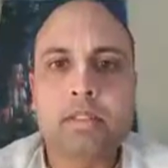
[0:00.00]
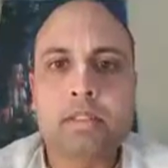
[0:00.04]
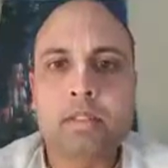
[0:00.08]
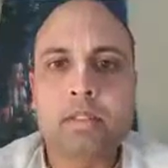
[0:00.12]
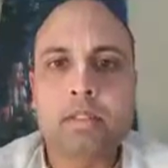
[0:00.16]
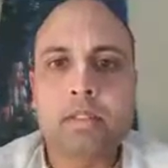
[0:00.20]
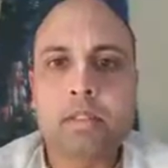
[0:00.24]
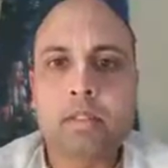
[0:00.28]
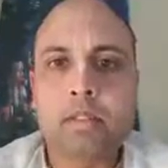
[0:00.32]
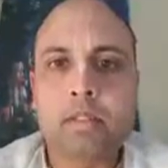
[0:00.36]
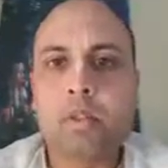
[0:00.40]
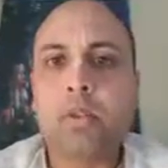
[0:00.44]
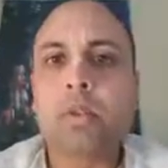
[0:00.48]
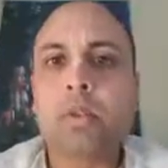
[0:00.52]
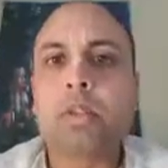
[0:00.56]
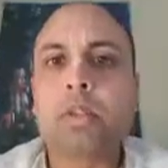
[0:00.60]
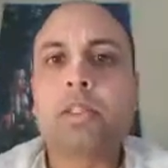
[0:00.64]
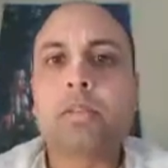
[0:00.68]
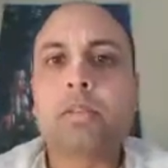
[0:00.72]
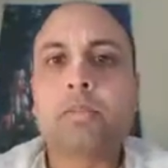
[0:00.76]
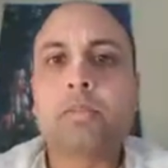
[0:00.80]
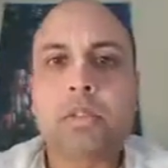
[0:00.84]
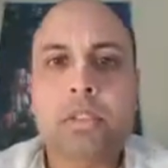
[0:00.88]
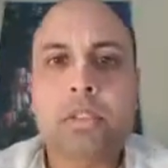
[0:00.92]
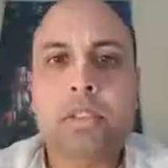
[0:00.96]
Lord
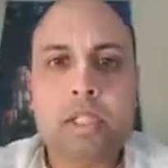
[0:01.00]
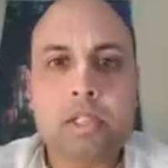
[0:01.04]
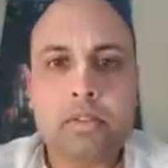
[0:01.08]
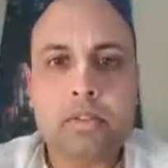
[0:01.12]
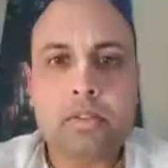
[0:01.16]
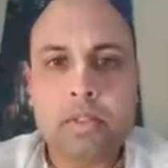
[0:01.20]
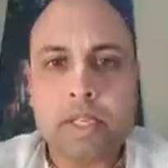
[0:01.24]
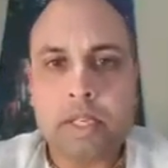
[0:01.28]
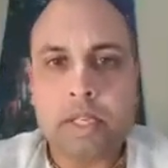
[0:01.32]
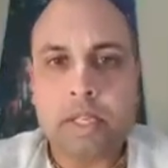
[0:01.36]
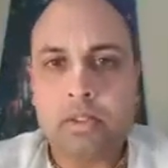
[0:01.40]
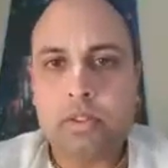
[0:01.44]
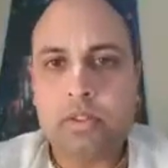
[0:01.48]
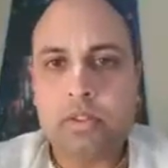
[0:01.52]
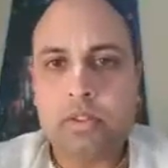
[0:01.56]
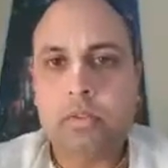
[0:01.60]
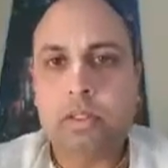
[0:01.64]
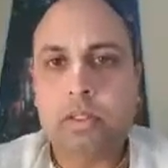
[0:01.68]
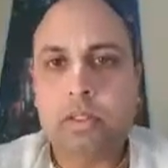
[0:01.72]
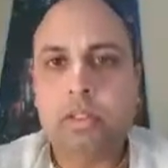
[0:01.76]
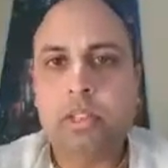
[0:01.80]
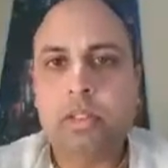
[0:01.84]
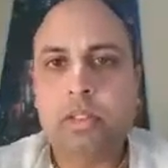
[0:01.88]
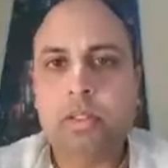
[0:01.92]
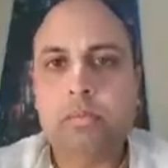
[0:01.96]
himself has to
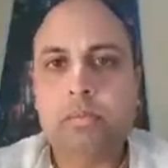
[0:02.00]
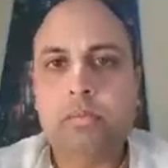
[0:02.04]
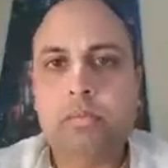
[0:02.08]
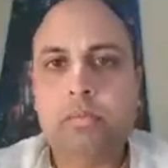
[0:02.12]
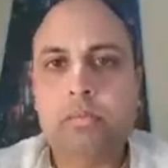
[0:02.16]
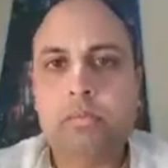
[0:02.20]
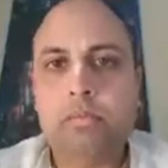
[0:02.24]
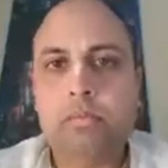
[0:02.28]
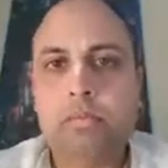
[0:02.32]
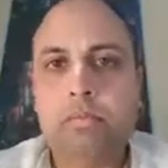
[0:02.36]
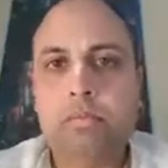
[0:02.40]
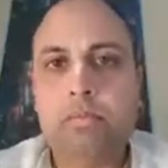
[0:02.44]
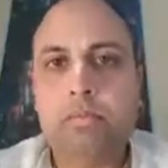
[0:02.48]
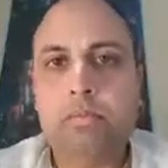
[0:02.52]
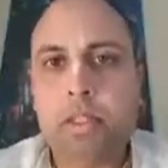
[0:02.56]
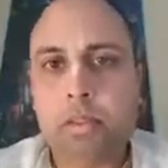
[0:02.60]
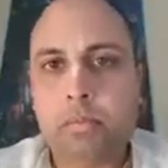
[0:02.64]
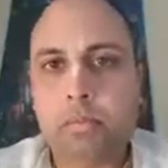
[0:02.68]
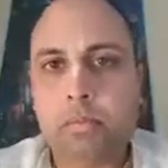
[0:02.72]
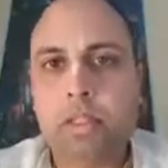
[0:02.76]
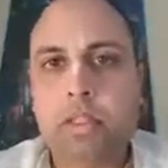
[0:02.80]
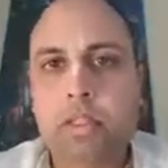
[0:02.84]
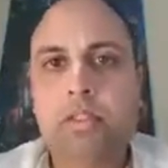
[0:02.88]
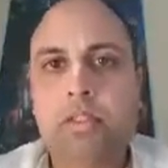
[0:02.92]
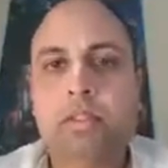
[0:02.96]
become
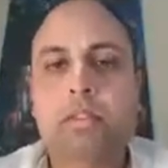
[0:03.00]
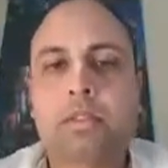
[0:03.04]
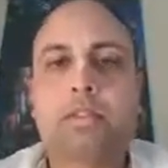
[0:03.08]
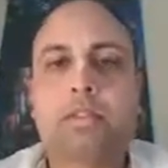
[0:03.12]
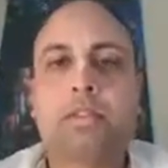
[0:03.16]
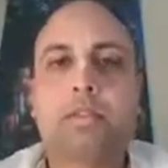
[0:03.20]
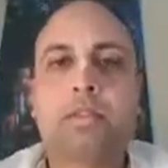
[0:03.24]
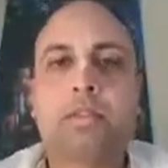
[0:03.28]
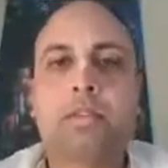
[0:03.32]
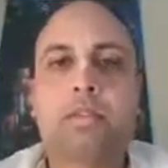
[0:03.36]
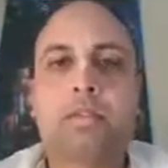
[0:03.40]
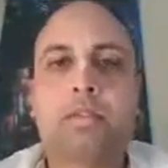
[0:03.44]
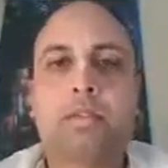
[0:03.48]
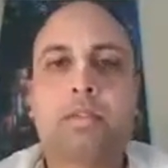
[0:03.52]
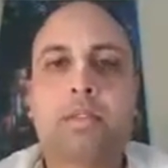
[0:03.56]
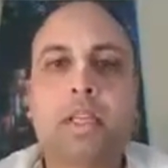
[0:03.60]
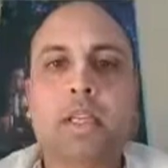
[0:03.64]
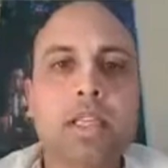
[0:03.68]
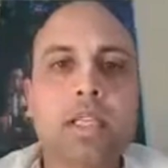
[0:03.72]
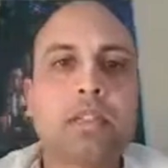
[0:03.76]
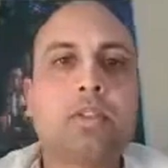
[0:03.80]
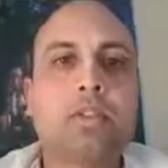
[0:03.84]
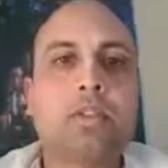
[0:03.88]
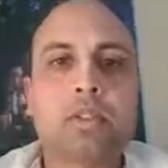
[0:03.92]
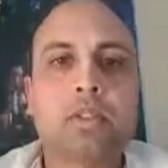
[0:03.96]
Brahma,
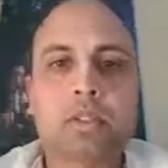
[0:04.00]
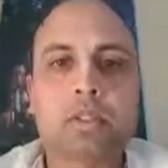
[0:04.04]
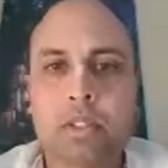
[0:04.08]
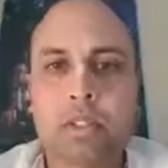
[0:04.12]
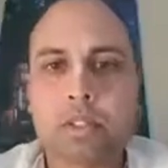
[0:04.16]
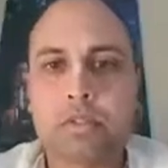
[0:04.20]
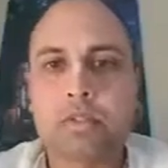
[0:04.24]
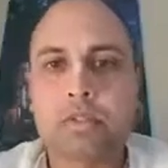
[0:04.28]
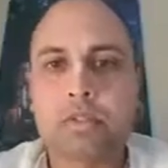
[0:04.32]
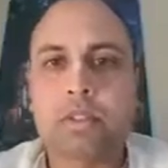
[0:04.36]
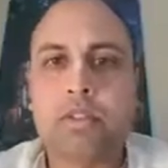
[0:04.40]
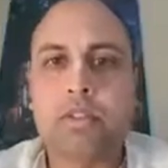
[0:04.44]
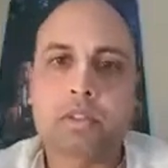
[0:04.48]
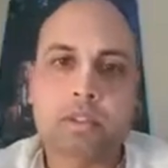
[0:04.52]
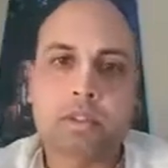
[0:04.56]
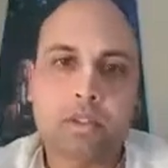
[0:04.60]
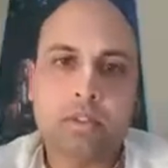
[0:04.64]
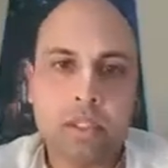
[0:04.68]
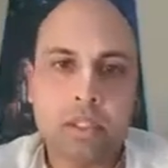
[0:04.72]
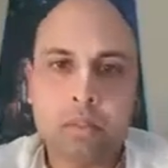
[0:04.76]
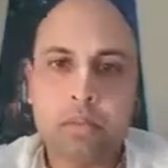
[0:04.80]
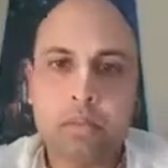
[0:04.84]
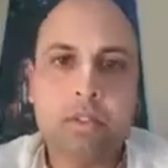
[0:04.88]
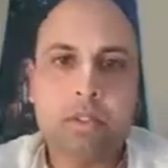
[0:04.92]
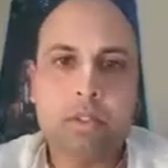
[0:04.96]
and Lord Shiva
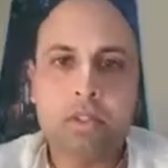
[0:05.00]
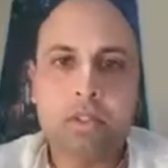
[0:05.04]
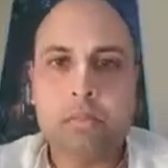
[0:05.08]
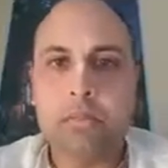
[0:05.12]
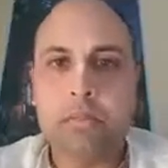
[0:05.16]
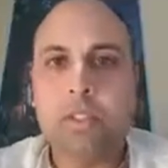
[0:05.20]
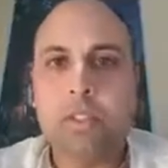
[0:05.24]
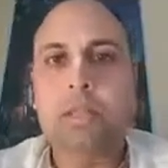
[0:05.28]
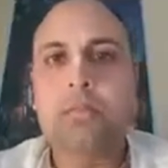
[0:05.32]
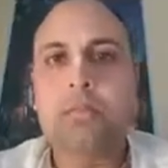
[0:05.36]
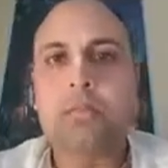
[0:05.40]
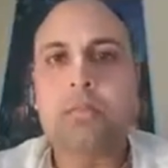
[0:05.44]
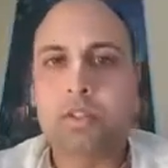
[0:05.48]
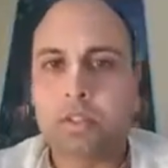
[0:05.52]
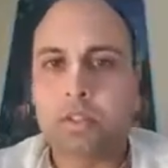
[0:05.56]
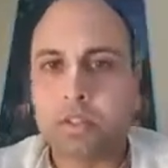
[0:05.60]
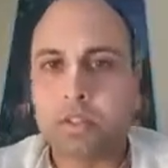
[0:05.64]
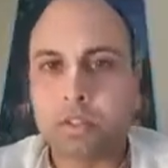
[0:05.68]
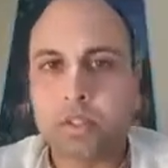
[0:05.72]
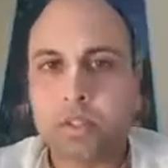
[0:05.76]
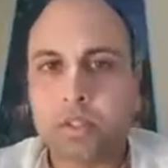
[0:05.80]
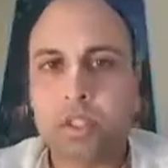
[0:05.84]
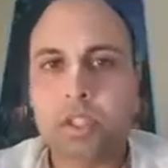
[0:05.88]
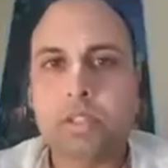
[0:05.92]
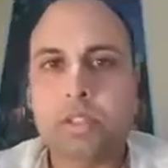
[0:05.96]
also. I mean, sometimes
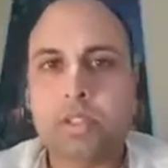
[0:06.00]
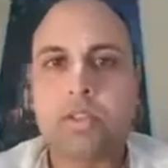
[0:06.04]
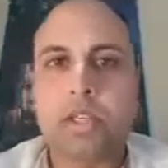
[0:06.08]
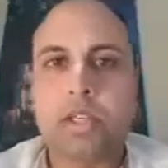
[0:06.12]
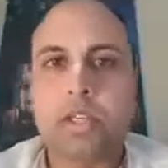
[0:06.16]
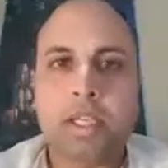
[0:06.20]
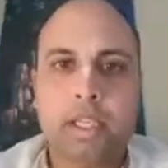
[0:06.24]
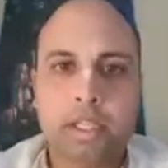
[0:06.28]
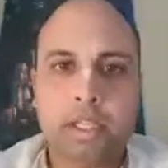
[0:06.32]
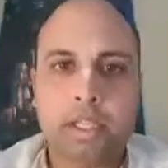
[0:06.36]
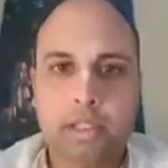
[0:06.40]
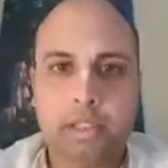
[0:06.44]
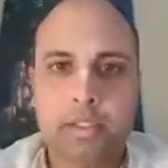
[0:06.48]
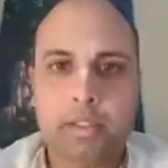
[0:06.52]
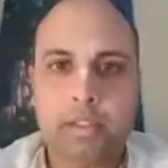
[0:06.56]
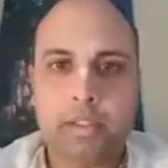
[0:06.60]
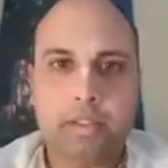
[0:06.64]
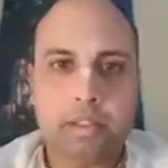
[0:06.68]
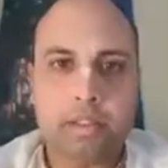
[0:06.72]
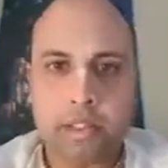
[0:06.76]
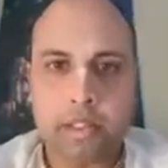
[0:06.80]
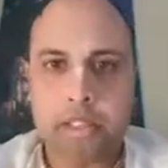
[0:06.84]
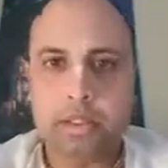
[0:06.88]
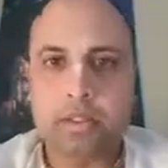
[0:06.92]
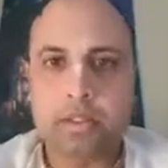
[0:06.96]
a Jiva
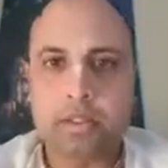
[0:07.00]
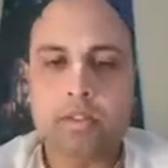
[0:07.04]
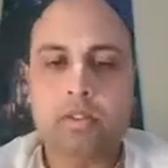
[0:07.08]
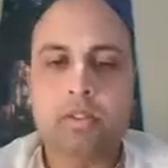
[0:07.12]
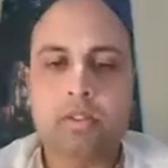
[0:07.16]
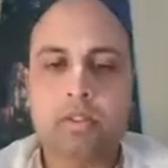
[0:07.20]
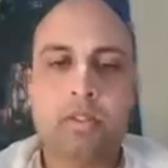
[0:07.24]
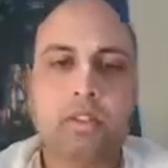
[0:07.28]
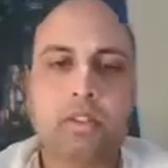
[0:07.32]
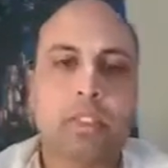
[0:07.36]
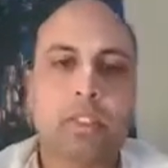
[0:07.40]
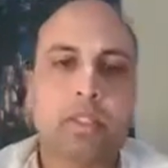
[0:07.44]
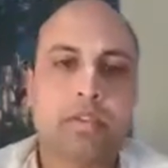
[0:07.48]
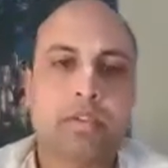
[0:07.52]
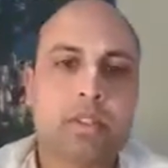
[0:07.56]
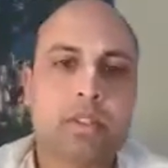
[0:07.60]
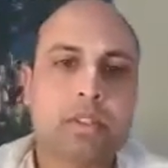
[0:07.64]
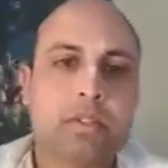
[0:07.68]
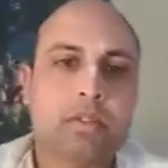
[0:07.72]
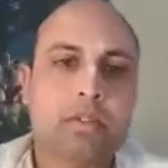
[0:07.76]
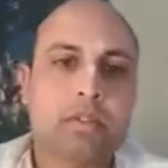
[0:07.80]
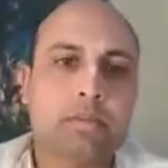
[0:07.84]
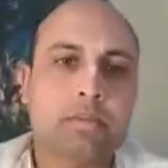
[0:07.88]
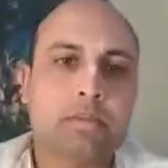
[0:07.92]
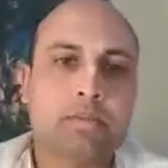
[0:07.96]
acts as Lord Shiva
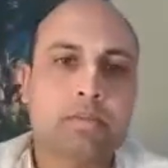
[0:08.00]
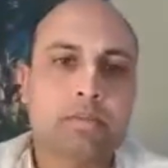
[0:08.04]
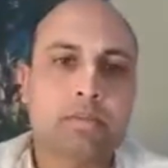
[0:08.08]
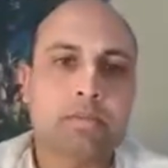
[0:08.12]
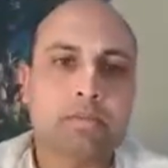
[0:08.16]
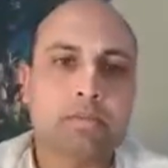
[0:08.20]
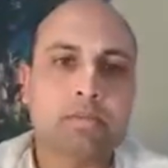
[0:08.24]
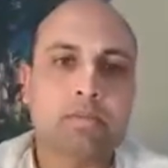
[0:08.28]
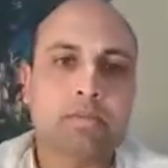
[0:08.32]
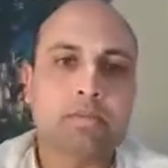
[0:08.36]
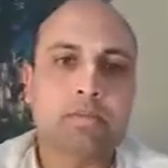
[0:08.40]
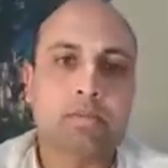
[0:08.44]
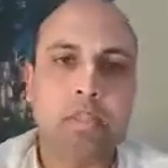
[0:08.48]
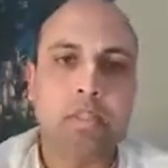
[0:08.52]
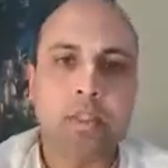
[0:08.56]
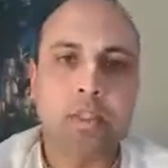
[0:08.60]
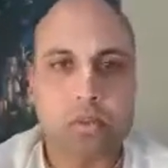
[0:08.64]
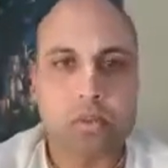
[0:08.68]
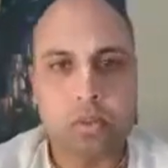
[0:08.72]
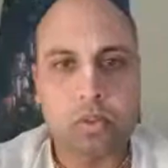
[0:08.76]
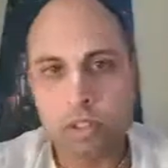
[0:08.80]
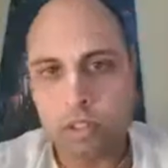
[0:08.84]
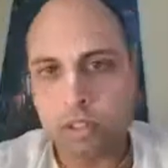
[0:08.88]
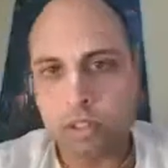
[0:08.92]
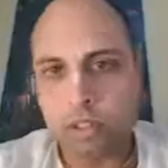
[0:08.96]

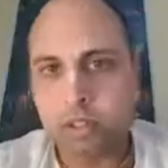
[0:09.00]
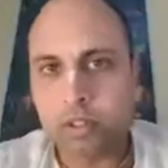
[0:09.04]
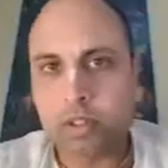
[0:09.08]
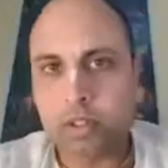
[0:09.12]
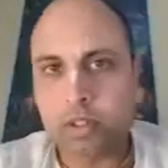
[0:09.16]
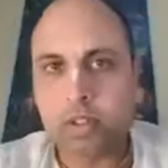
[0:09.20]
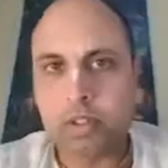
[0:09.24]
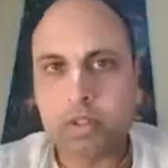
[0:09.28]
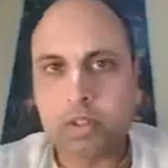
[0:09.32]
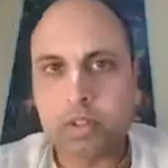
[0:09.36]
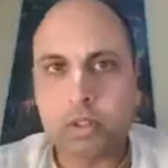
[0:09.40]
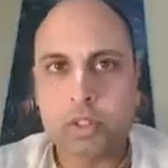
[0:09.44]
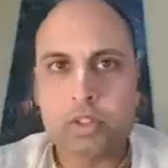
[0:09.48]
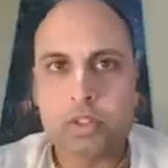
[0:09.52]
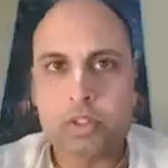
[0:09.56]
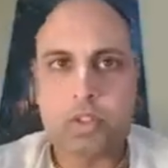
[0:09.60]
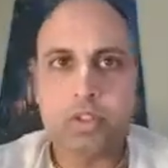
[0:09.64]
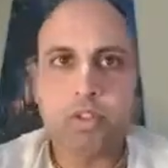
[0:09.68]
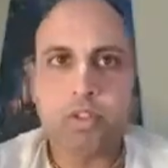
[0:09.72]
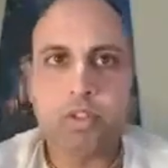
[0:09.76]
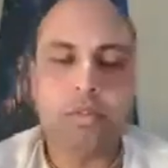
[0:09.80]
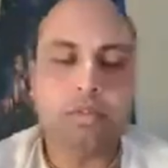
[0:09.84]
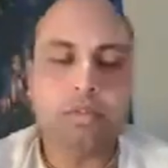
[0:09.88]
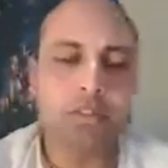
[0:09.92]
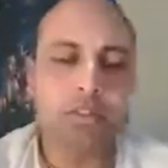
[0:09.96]
according to the
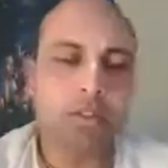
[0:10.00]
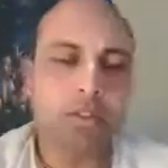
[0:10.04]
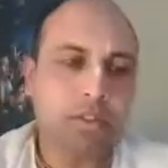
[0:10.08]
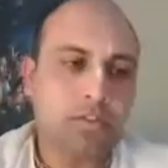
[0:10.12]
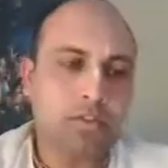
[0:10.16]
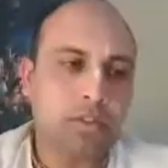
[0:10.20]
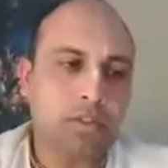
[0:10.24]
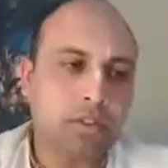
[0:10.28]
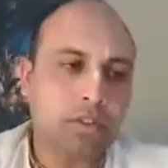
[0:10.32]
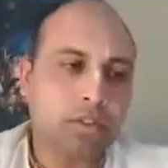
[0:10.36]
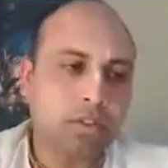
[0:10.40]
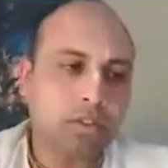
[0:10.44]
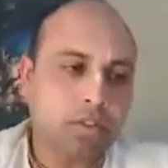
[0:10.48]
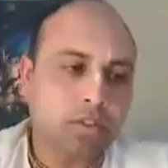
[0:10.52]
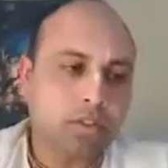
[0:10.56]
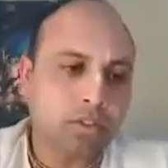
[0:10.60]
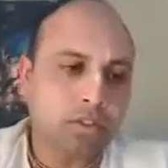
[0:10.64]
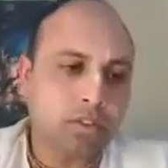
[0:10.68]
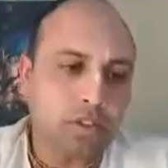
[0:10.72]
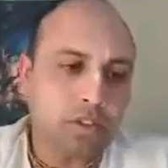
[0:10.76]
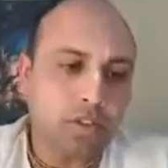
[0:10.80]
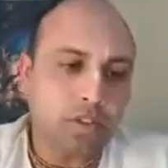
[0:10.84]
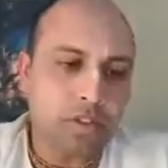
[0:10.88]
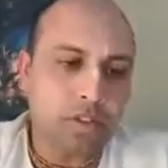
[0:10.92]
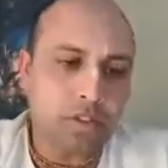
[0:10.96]
situation in different
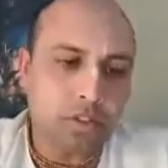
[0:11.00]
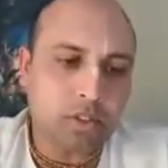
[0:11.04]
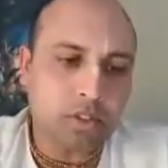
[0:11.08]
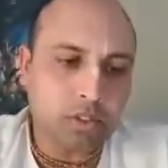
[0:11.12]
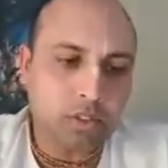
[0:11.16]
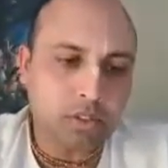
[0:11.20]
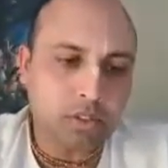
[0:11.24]
universes,